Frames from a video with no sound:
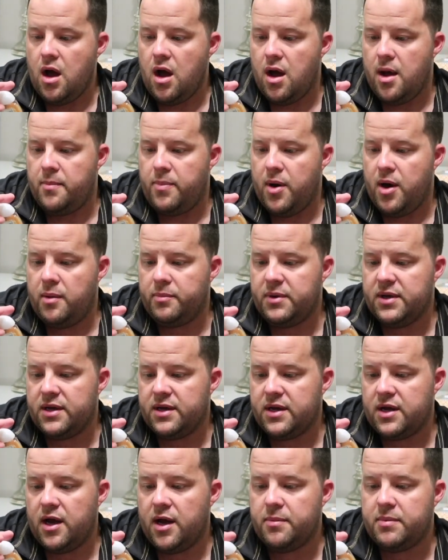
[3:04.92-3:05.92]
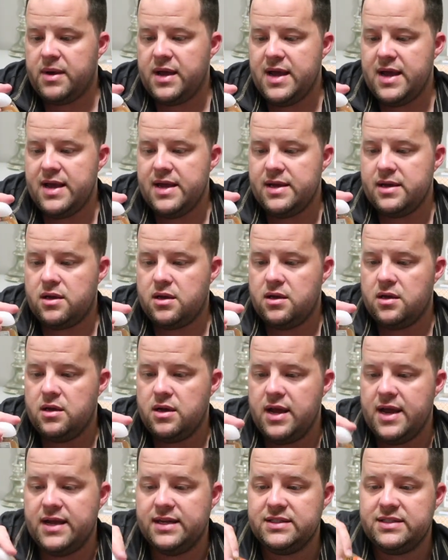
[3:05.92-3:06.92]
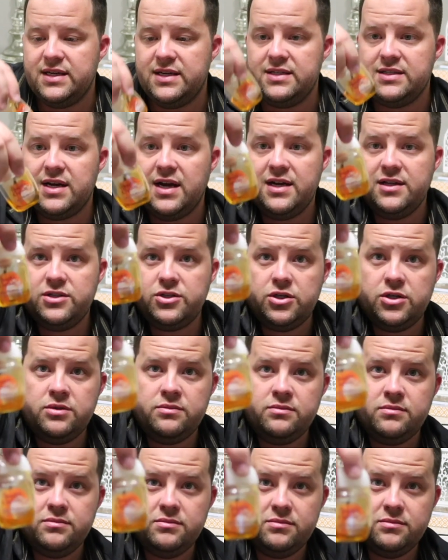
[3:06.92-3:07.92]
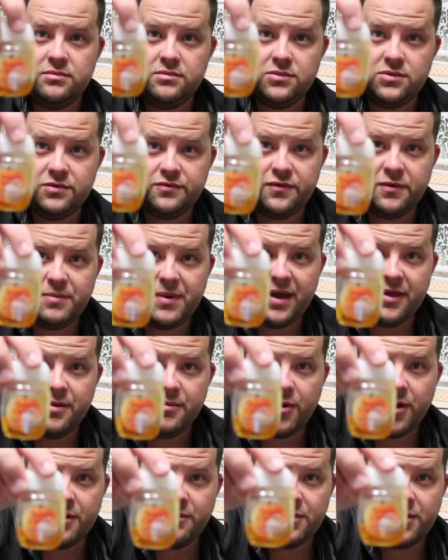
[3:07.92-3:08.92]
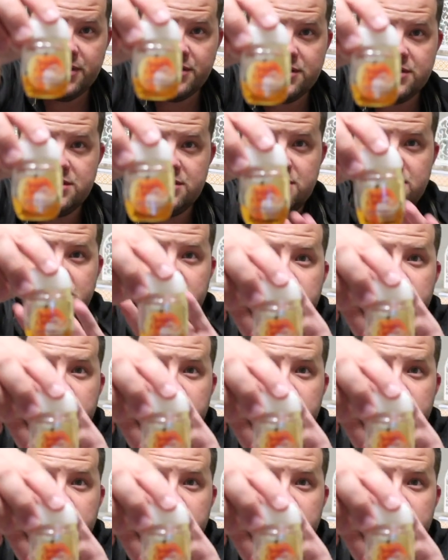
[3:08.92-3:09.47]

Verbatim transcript: A pumpkin cupcake hand sanitizer from Bath & Body Works.